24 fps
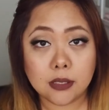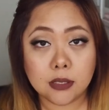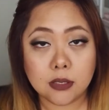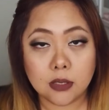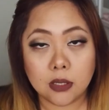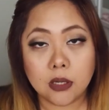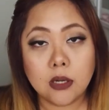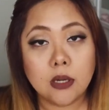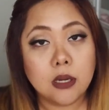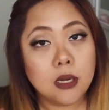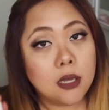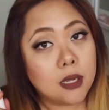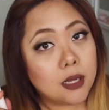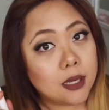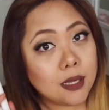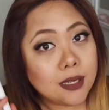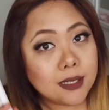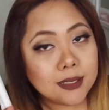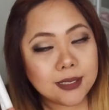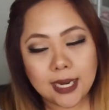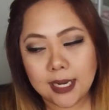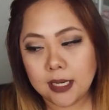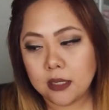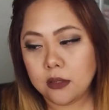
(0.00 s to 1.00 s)
So
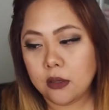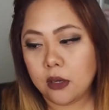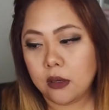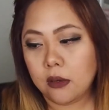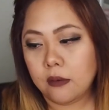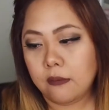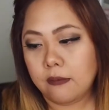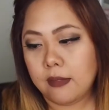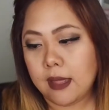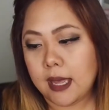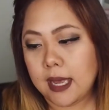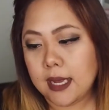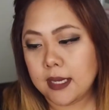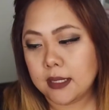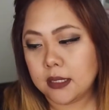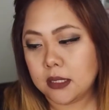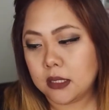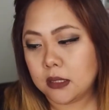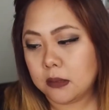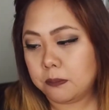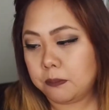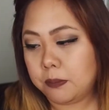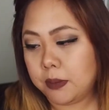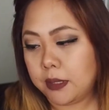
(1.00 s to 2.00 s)
take note of
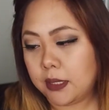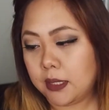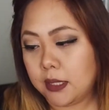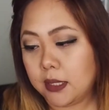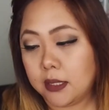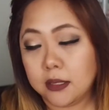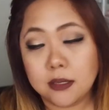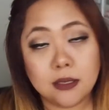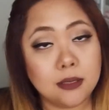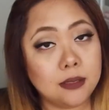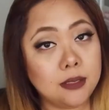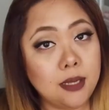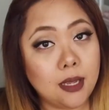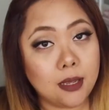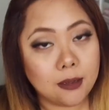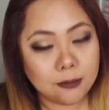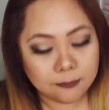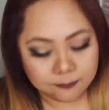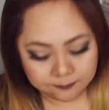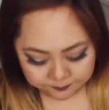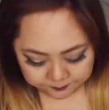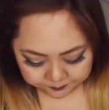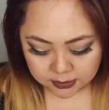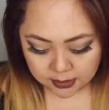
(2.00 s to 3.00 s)
that. But yeah.
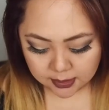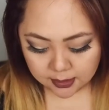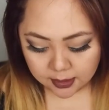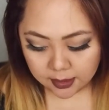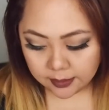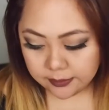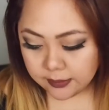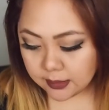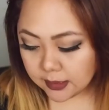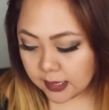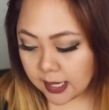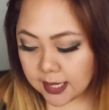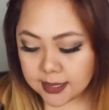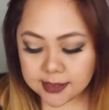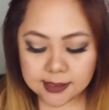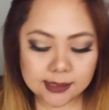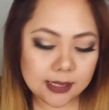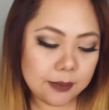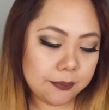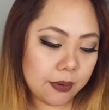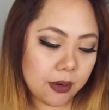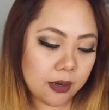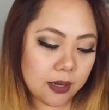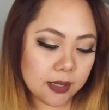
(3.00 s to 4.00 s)
And the last
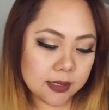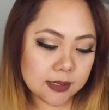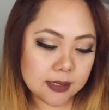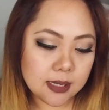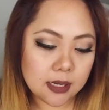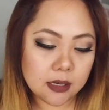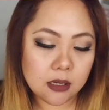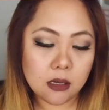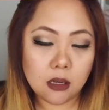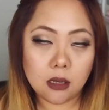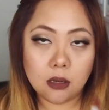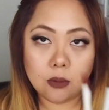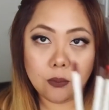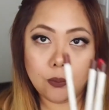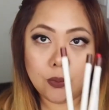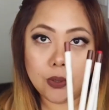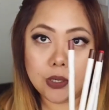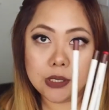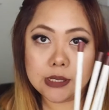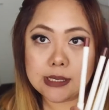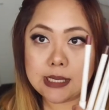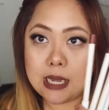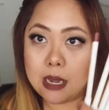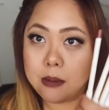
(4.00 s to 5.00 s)
lip products I got
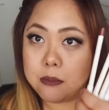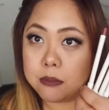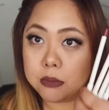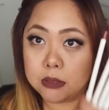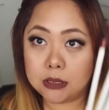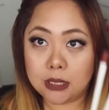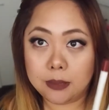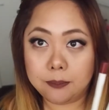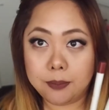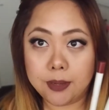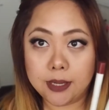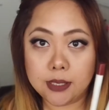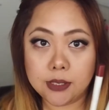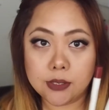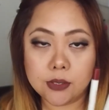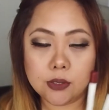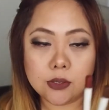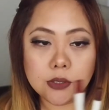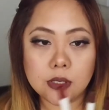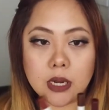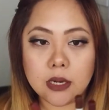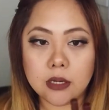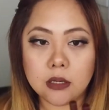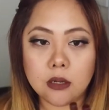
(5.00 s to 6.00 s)
were some lip
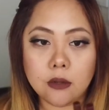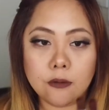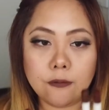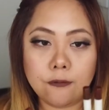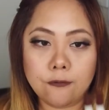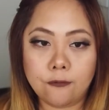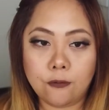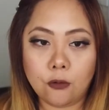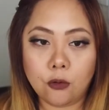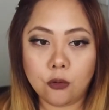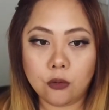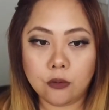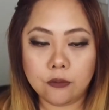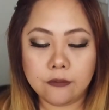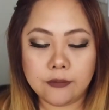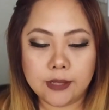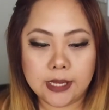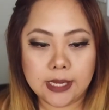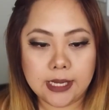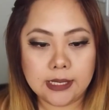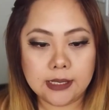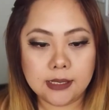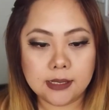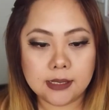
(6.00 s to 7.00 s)
pencils. I only got 4 of
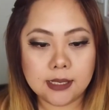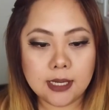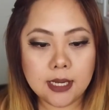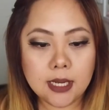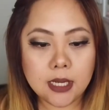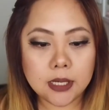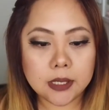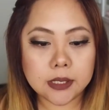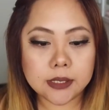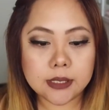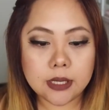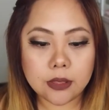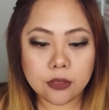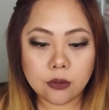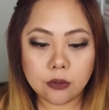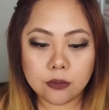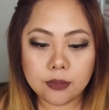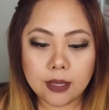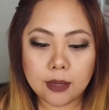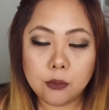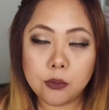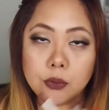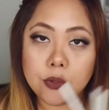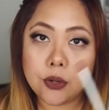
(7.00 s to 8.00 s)
these because I thought
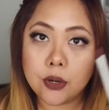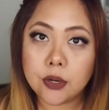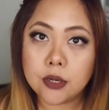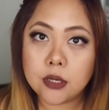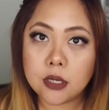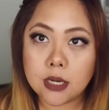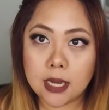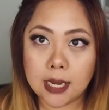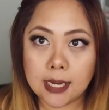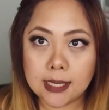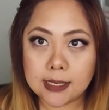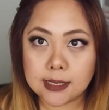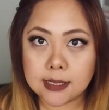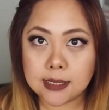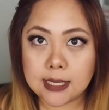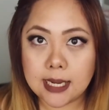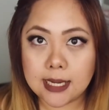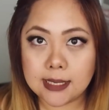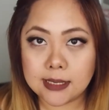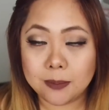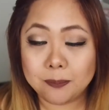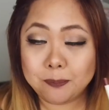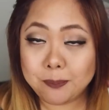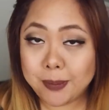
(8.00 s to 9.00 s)
that would go nice
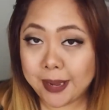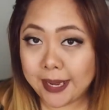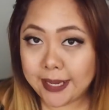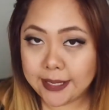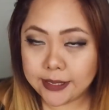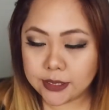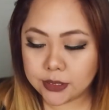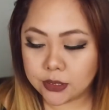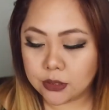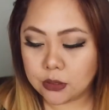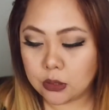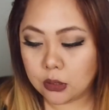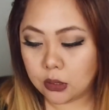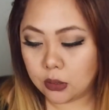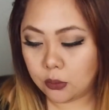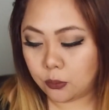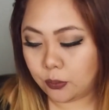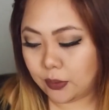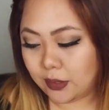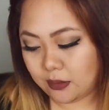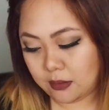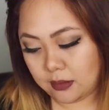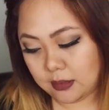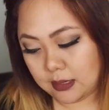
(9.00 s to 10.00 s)
as a base to go
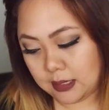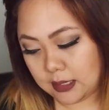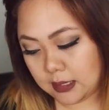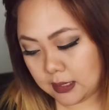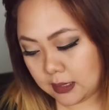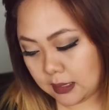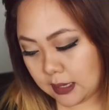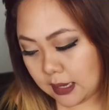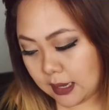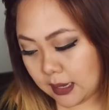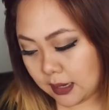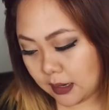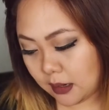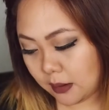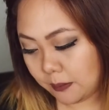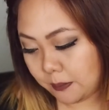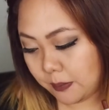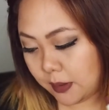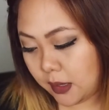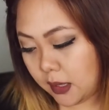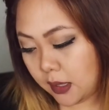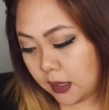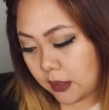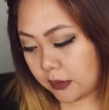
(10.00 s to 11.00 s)
with the
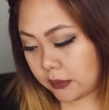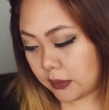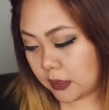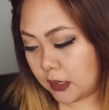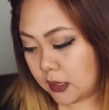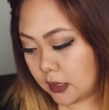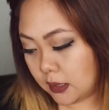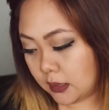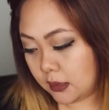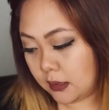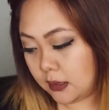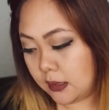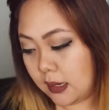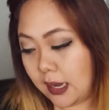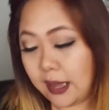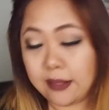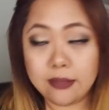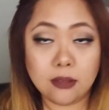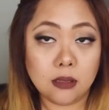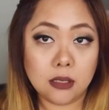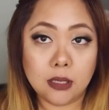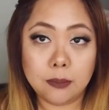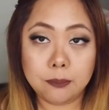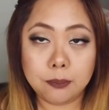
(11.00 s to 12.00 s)

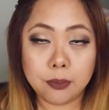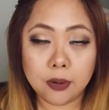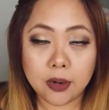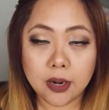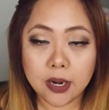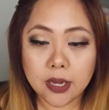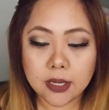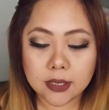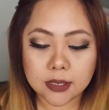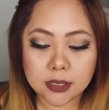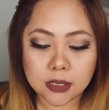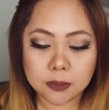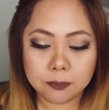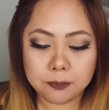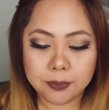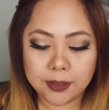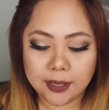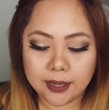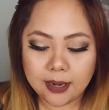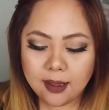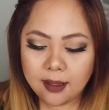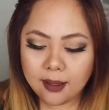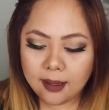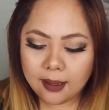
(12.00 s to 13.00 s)
other lip products.
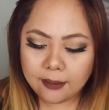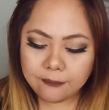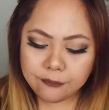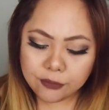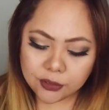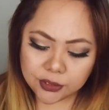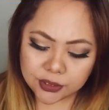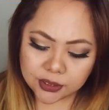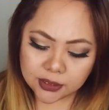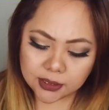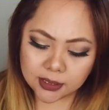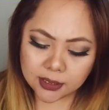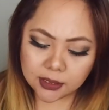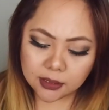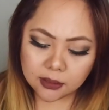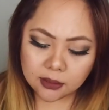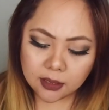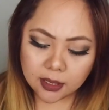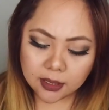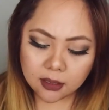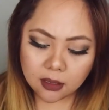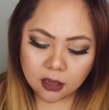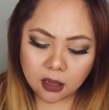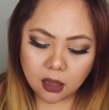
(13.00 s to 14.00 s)
But unfortunately,
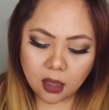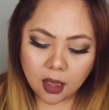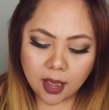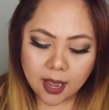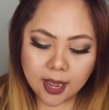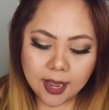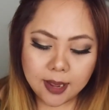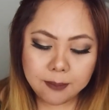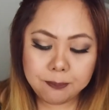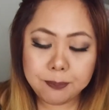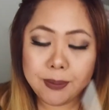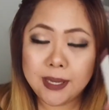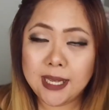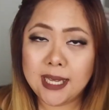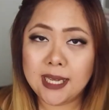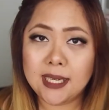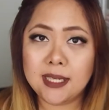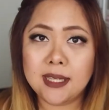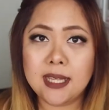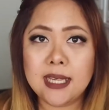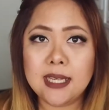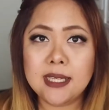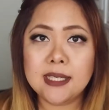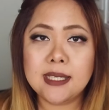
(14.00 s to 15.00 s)
like, I
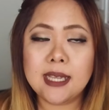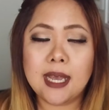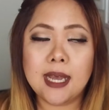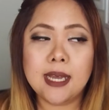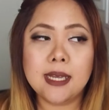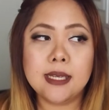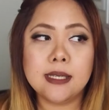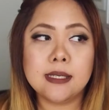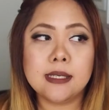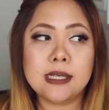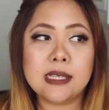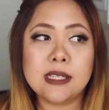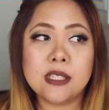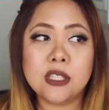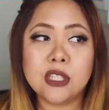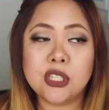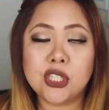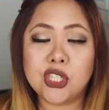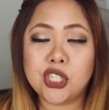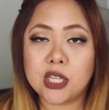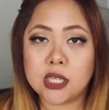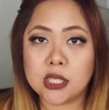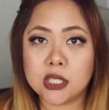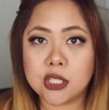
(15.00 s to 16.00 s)
picked these as a
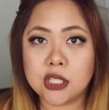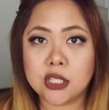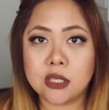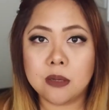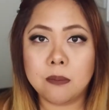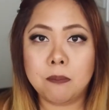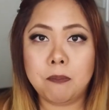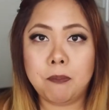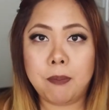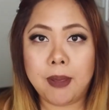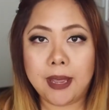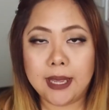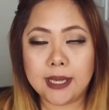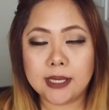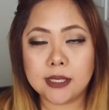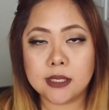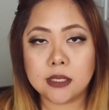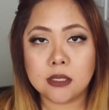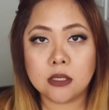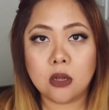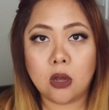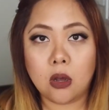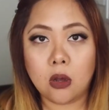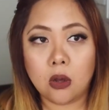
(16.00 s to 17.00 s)
suggestion
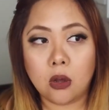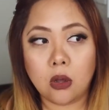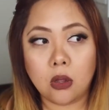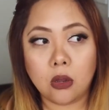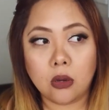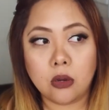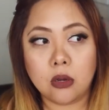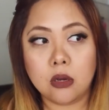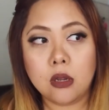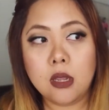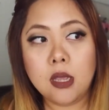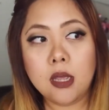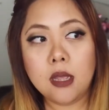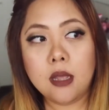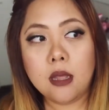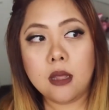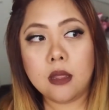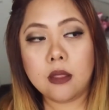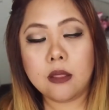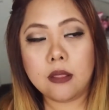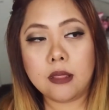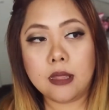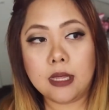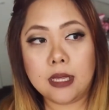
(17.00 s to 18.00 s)
based on
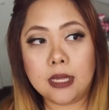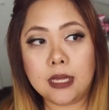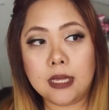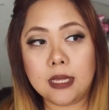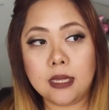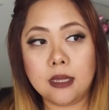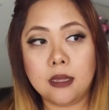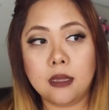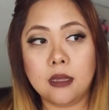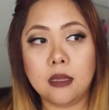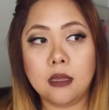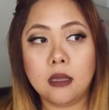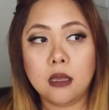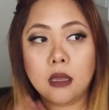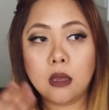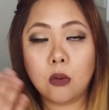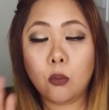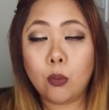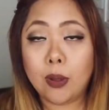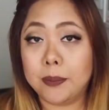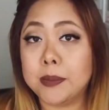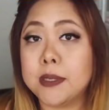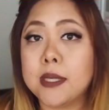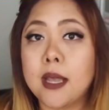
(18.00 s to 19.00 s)
the
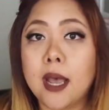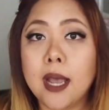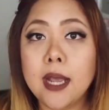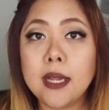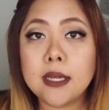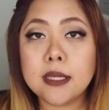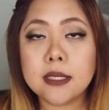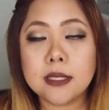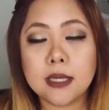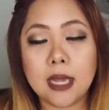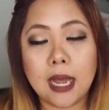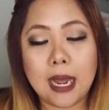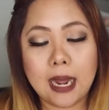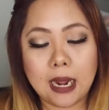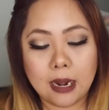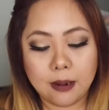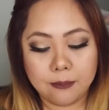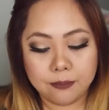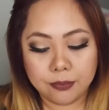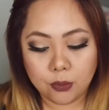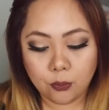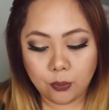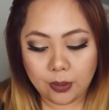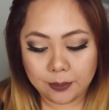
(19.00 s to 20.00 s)
website.
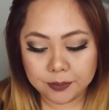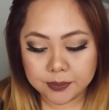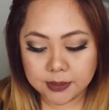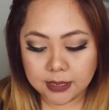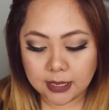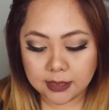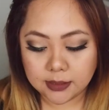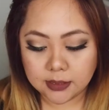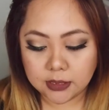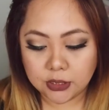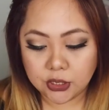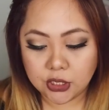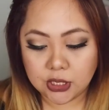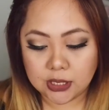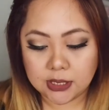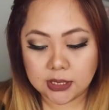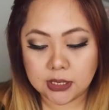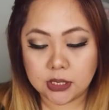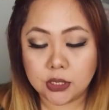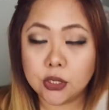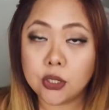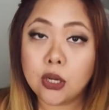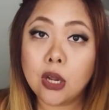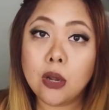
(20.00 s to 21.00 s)
The website
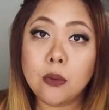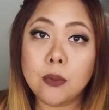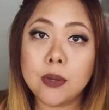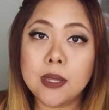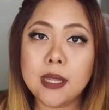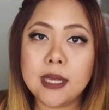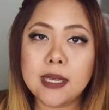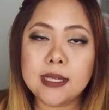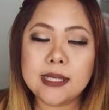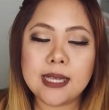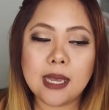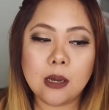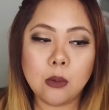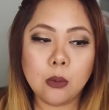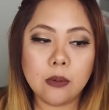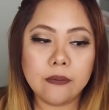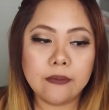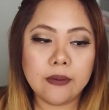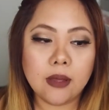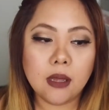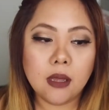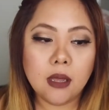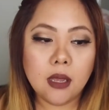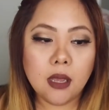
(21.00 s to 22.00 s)
suggested to go with these.
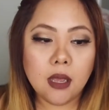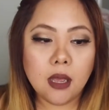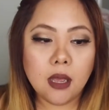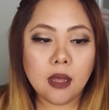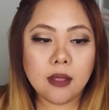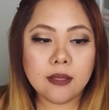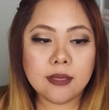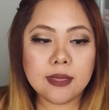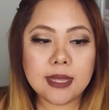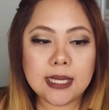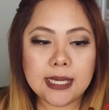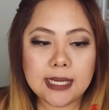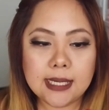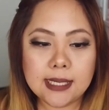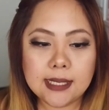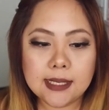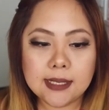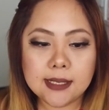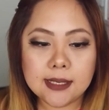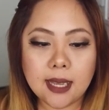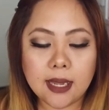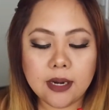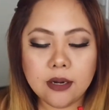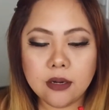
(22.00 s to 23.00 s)
However,
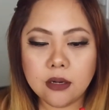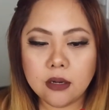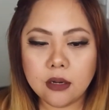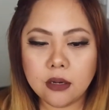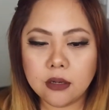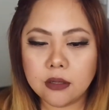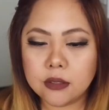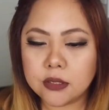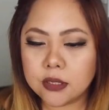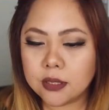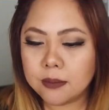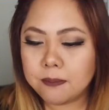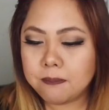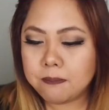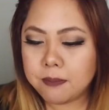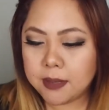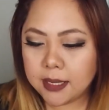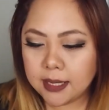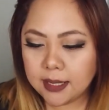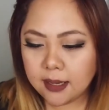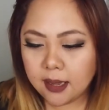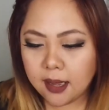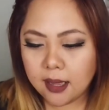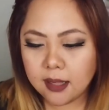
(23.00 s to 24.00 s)
these, I don't know, to
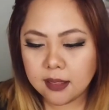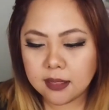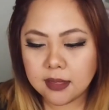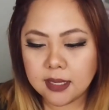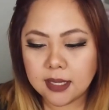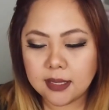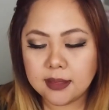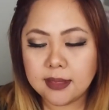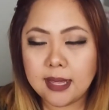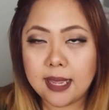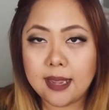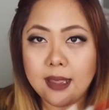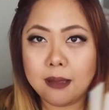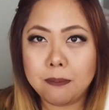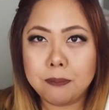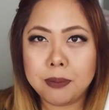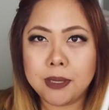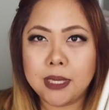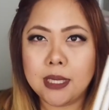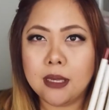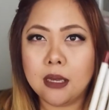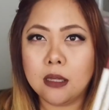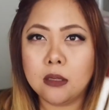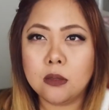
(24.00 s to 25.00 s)
me, I think they
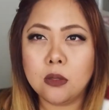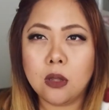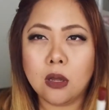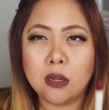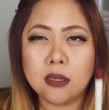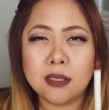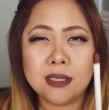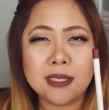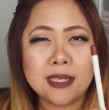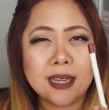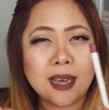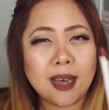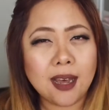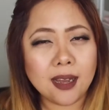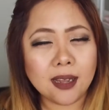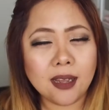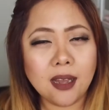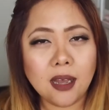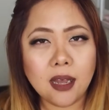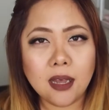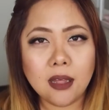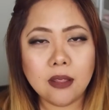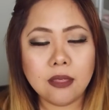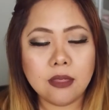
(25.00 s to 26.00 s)
appear a lot
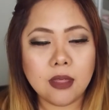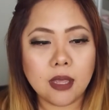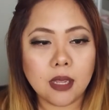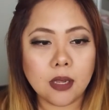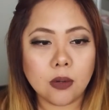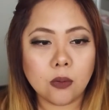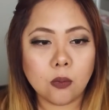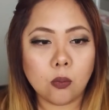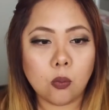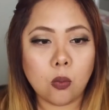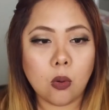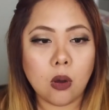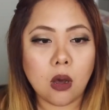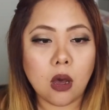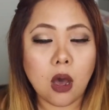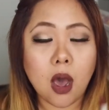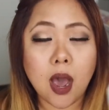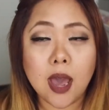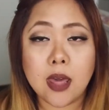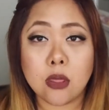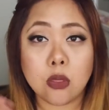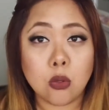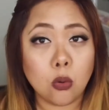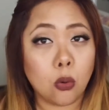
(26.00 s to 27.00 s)
darker than what
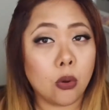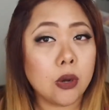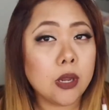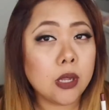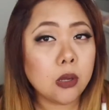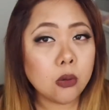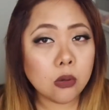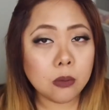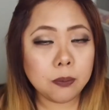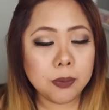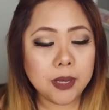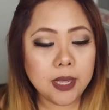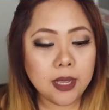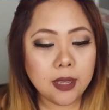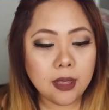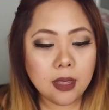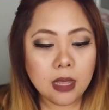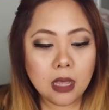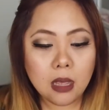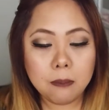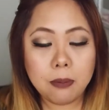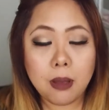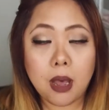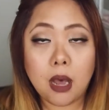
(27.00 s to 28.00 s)
I thought it would be,
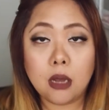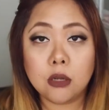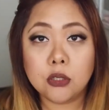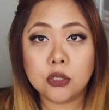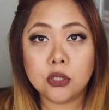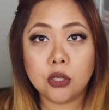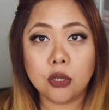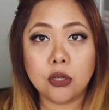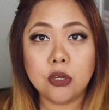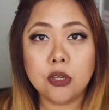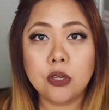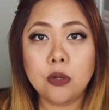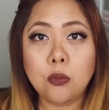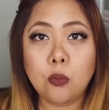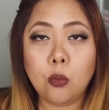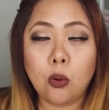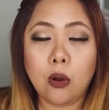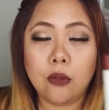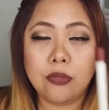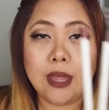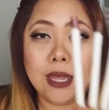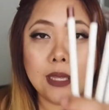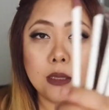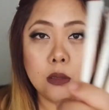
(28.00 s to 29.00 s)
but I'll show you
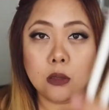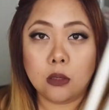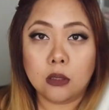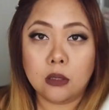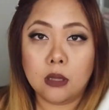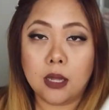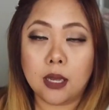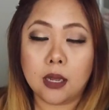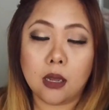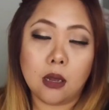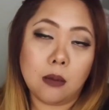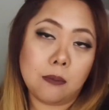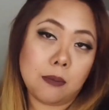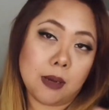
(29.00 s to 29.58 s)
what they look like on